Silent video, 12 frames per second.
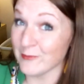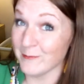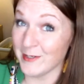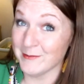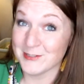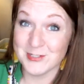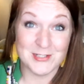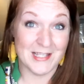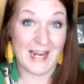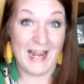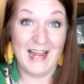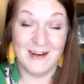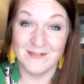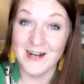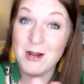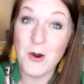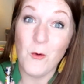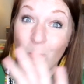for me because usually I have
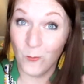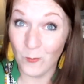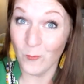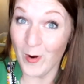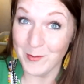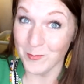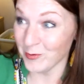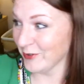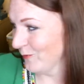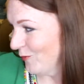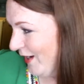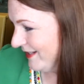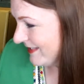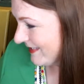way more than one.